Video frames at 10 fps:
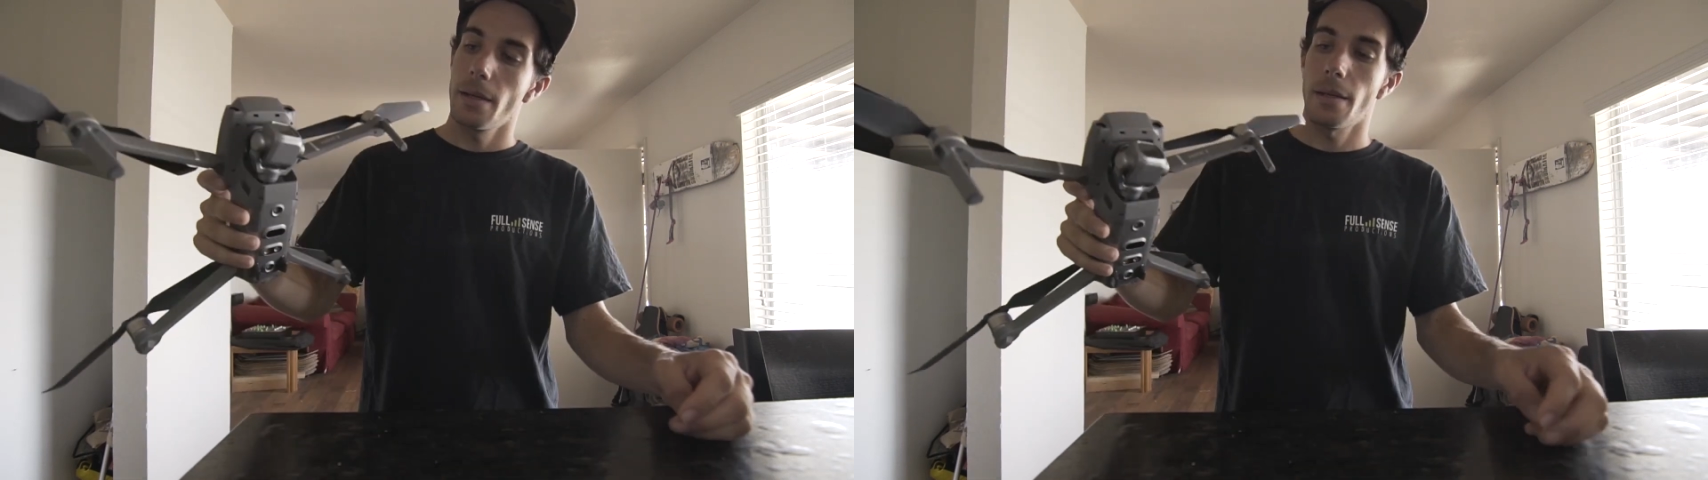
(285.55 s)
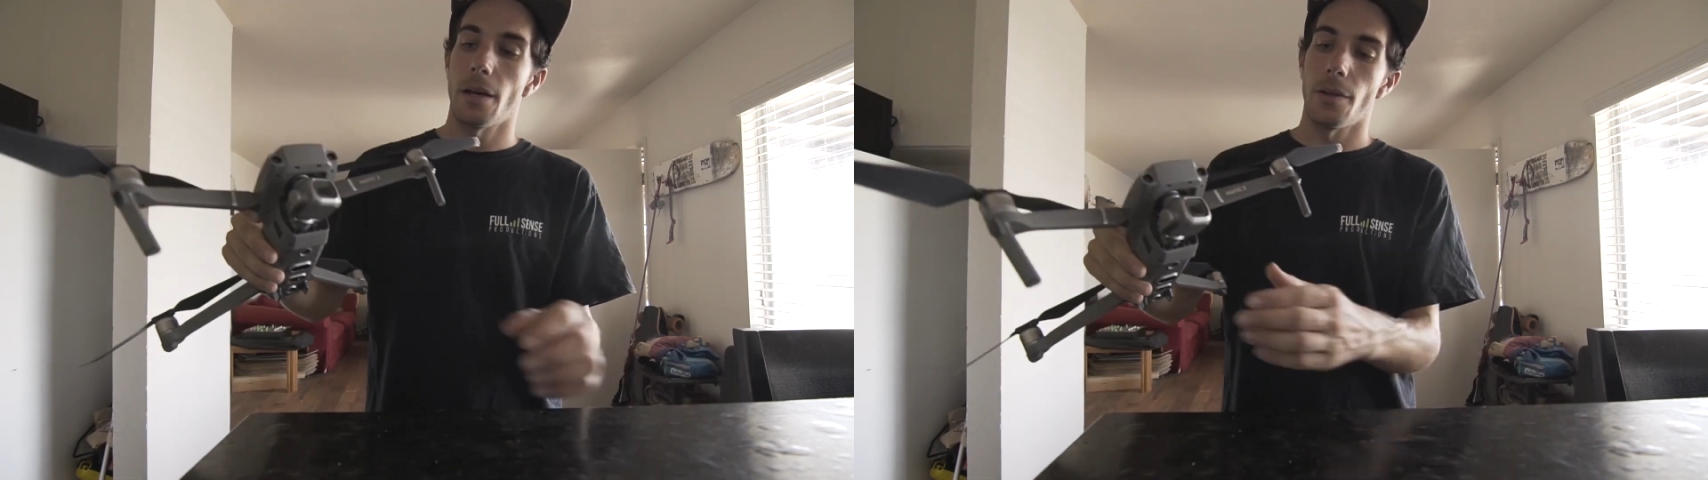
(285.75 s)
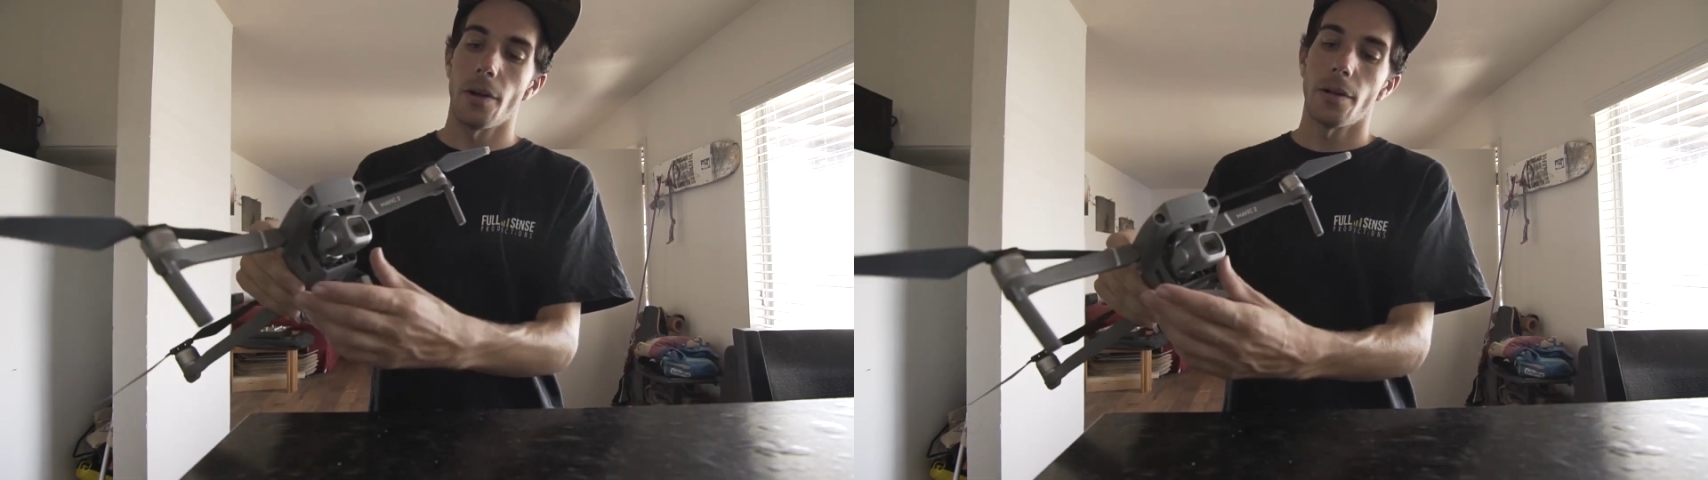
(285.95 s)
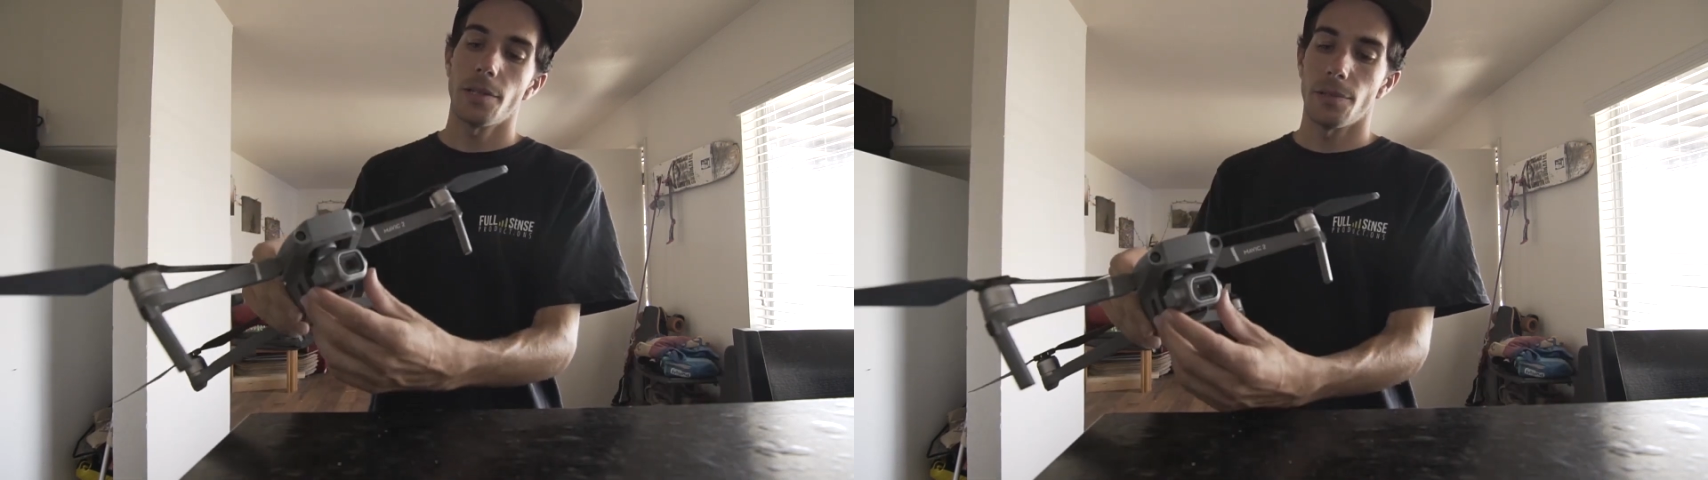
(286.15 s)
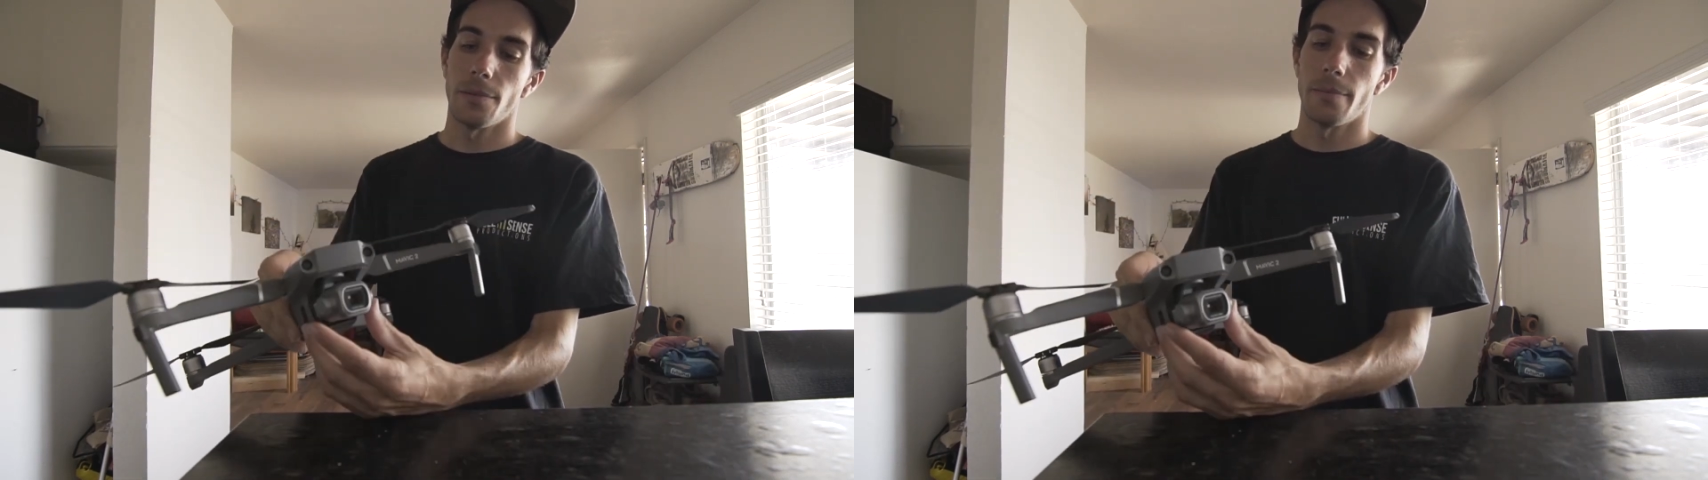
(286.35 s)
Now there are
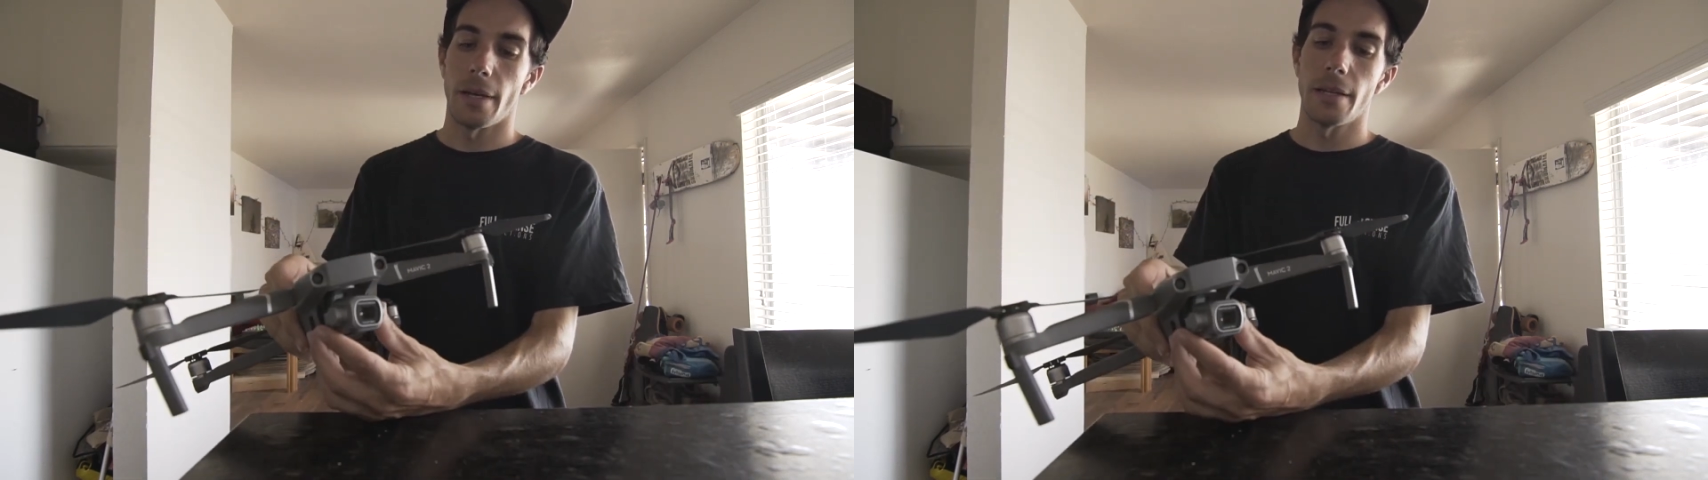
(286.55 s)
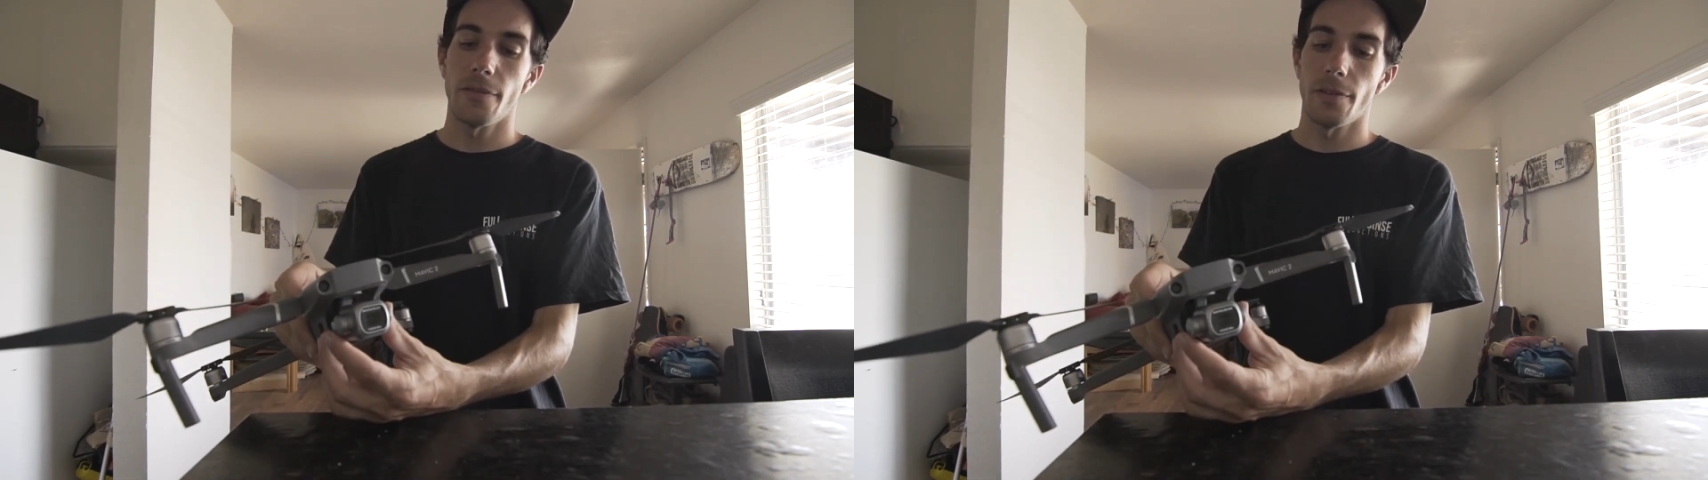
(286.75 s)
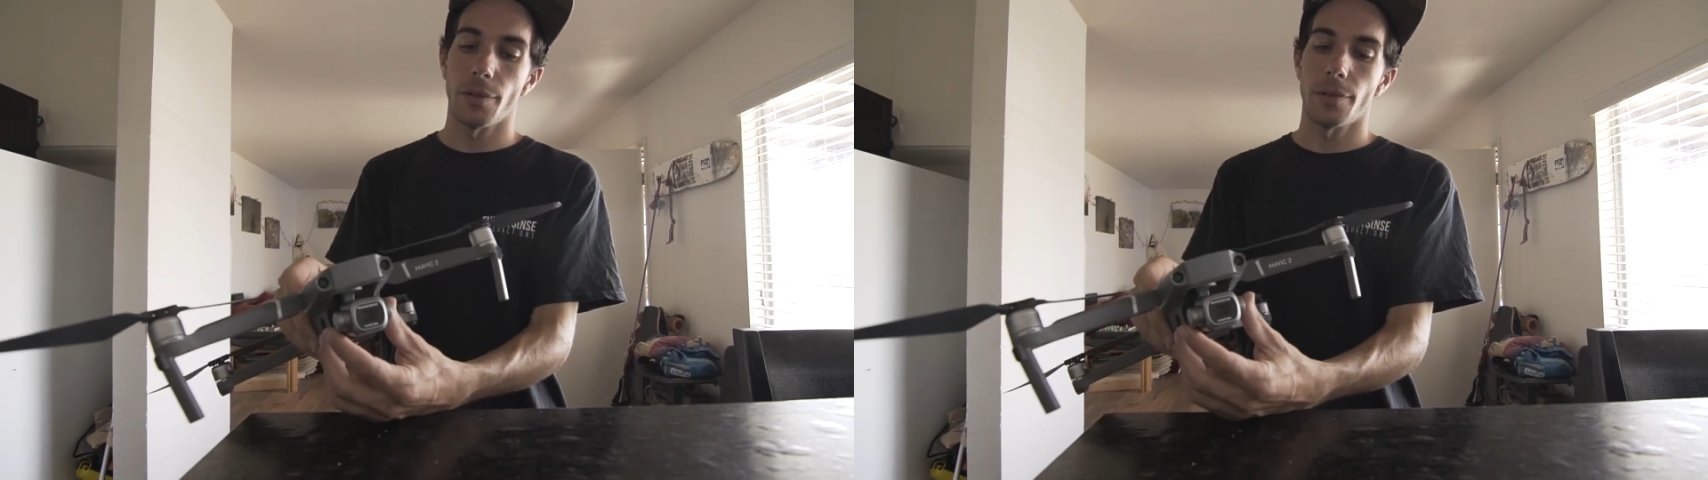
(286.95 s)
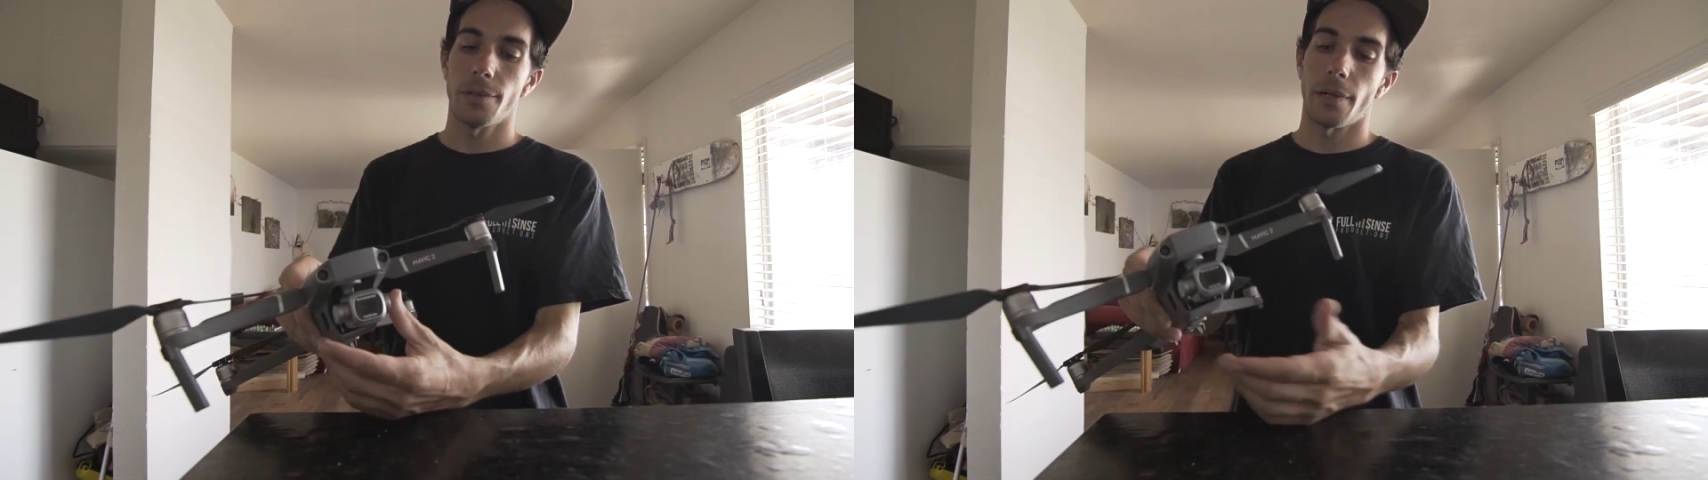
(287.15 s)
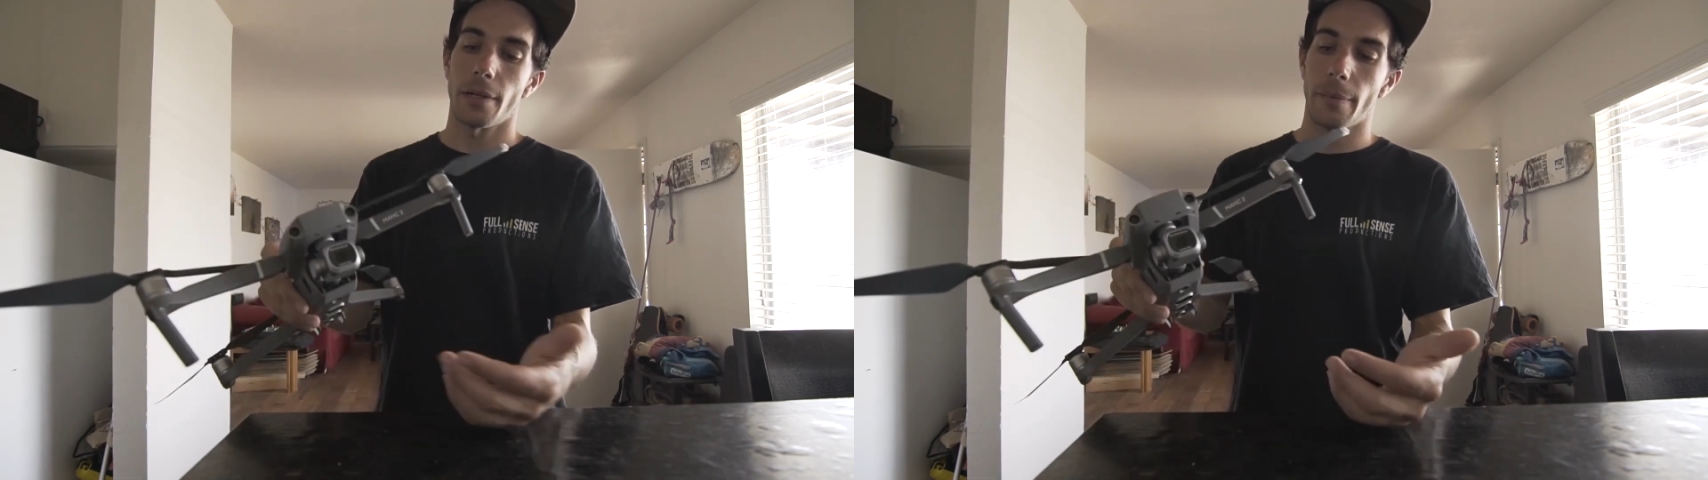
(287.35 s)
some ND filters
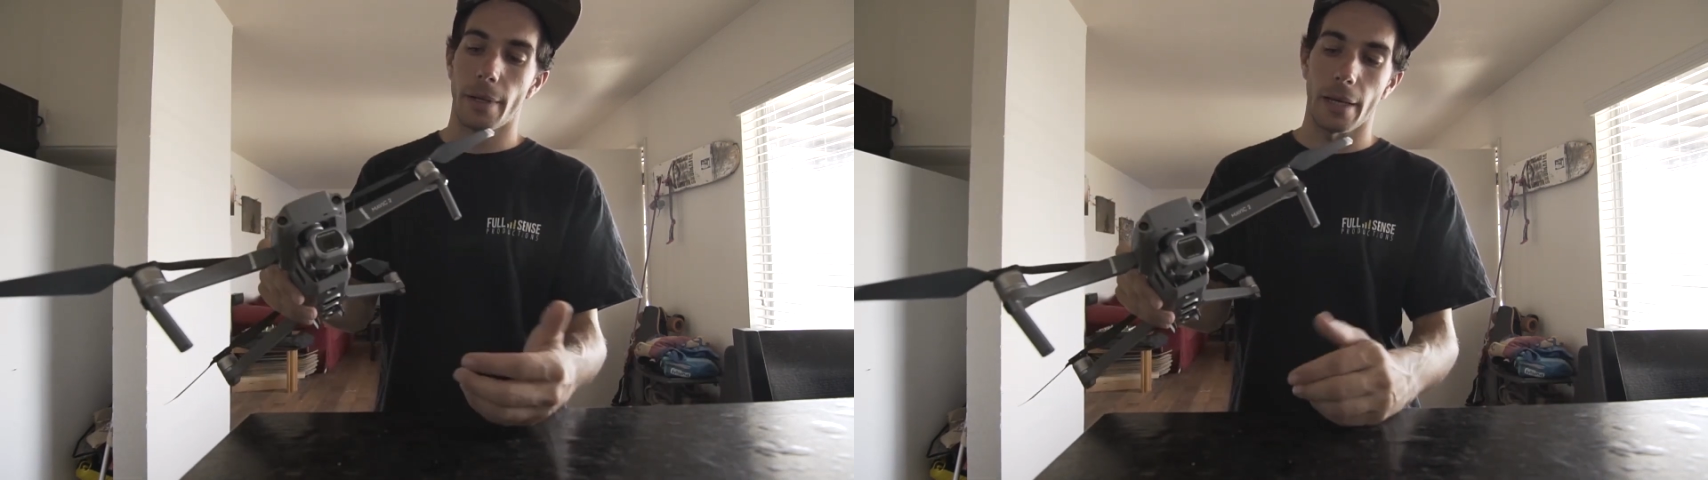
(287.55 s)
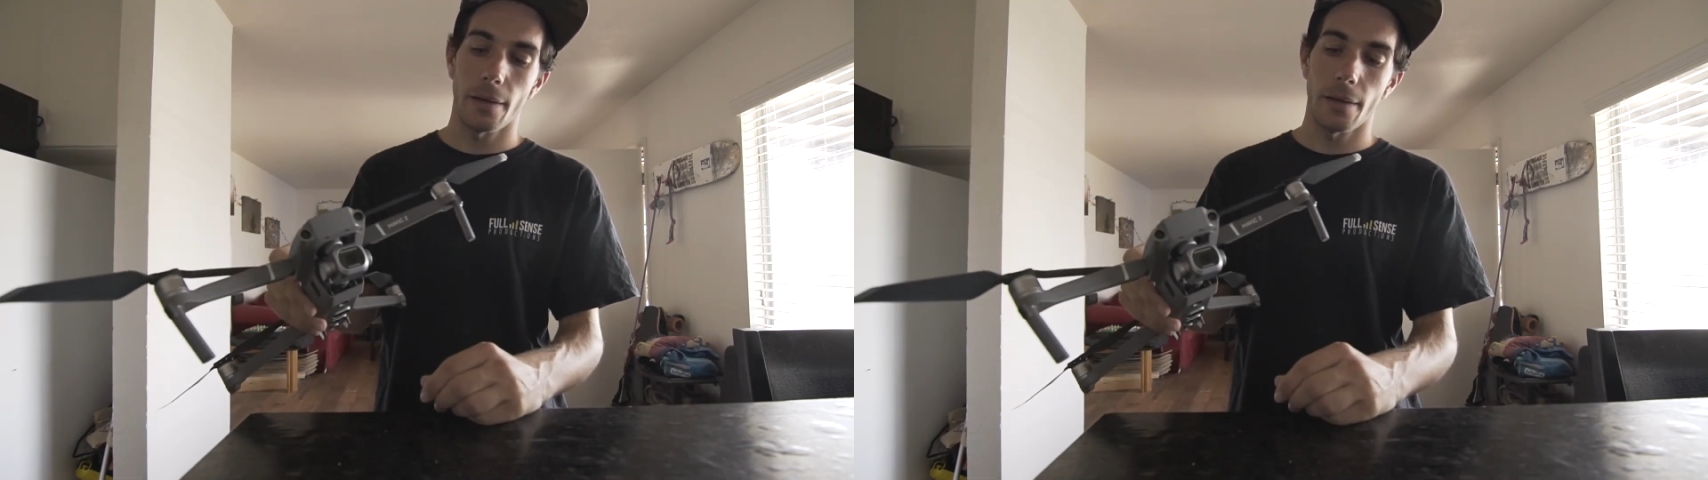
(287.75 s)
that are coming